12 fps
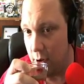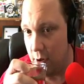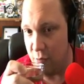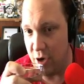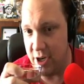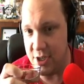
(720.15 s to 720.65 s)

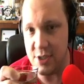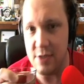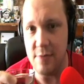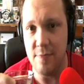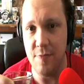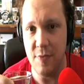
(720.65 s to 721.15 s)
Print.
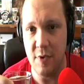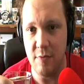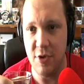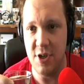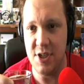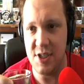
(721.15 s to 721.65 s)

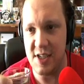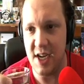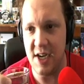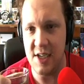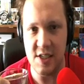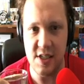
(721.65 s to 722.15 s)
Print is
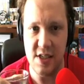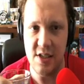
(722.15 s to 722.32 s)
nice.